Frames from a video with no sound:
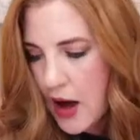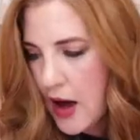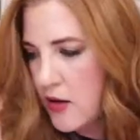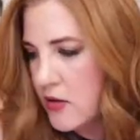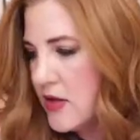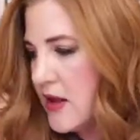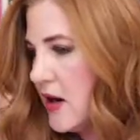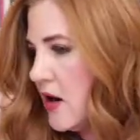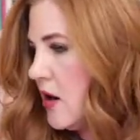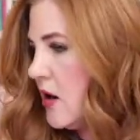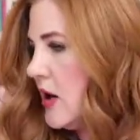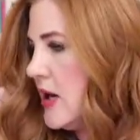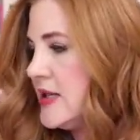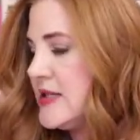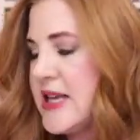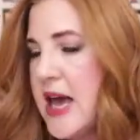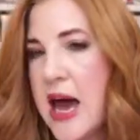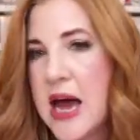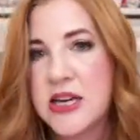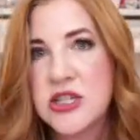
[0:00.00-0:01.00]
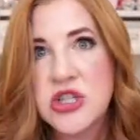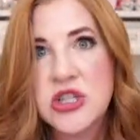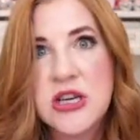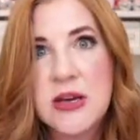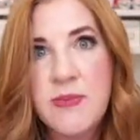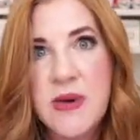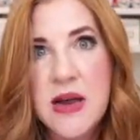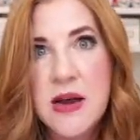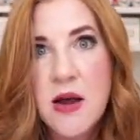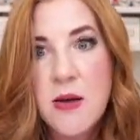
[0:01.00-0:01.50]
out there, it's actually
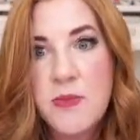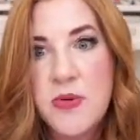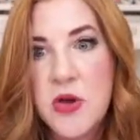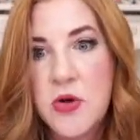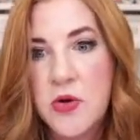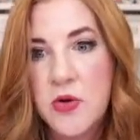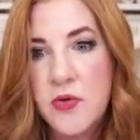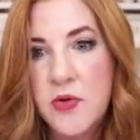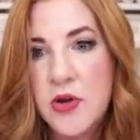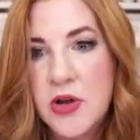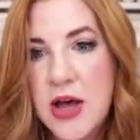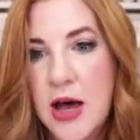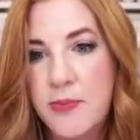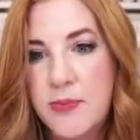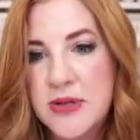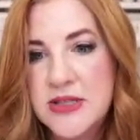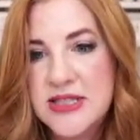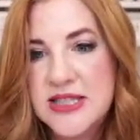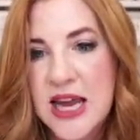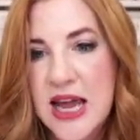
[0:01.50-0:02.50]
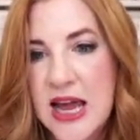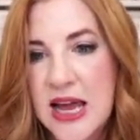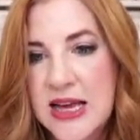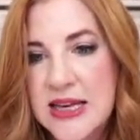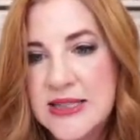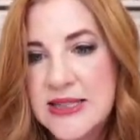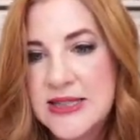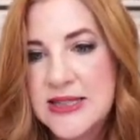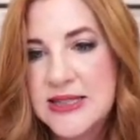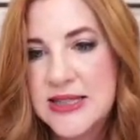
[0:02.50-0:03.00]
been a beautiful couple
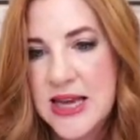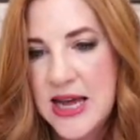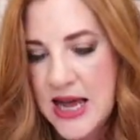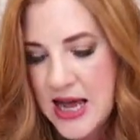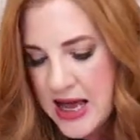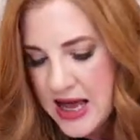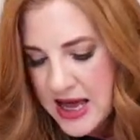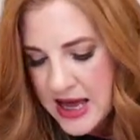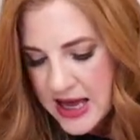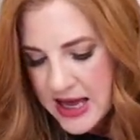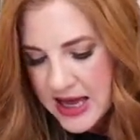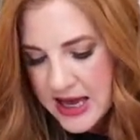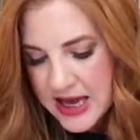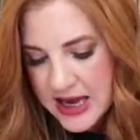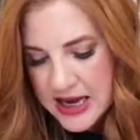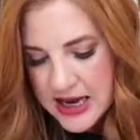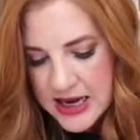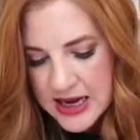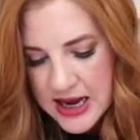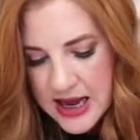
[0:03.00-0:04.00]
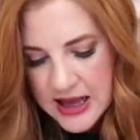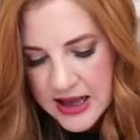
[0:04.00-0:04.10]
days in